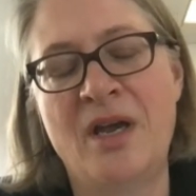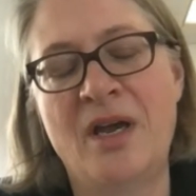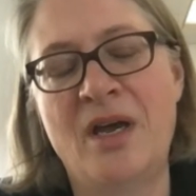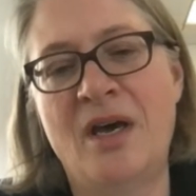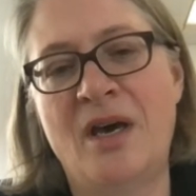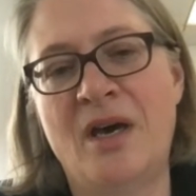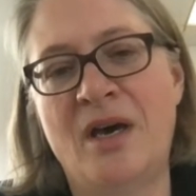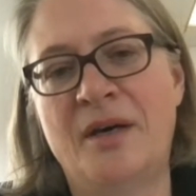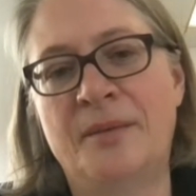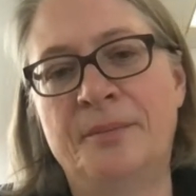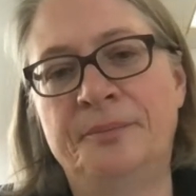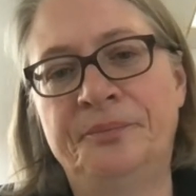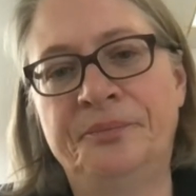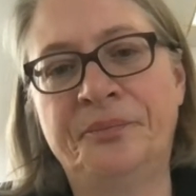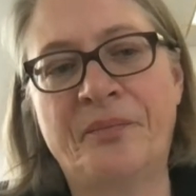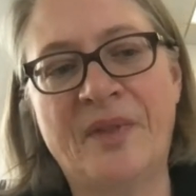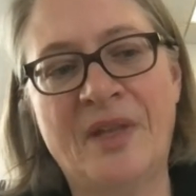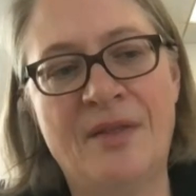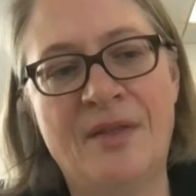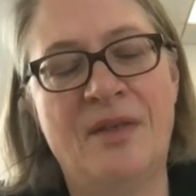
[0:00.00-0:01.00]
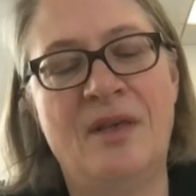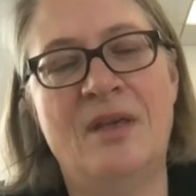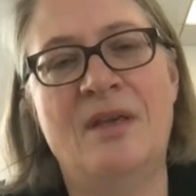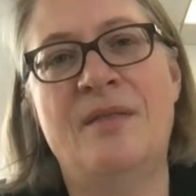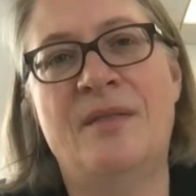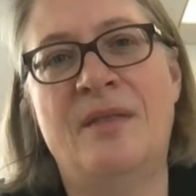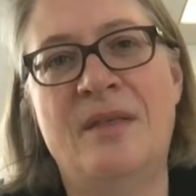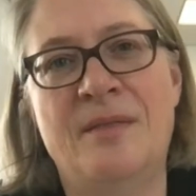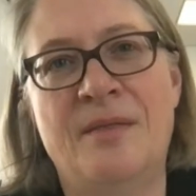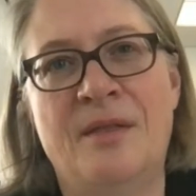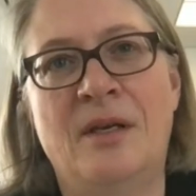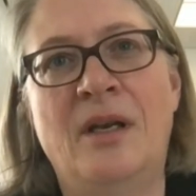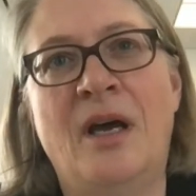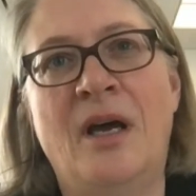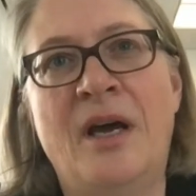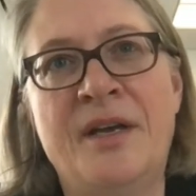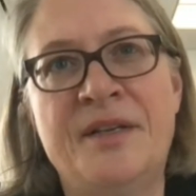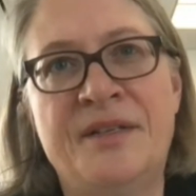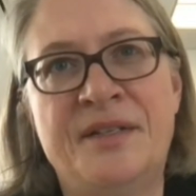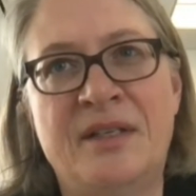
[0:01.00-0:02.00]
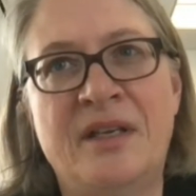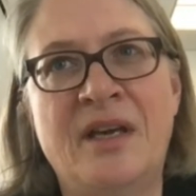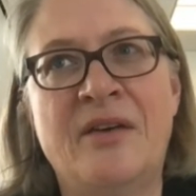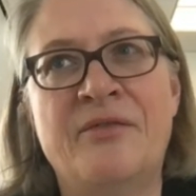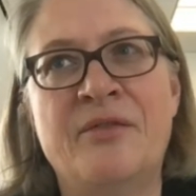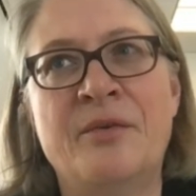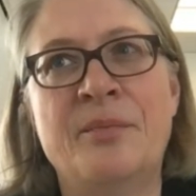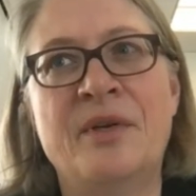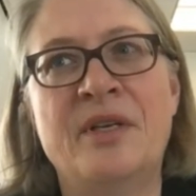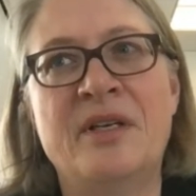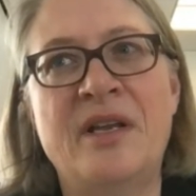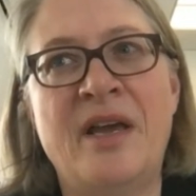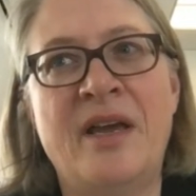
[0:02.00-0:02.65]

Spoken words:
the last government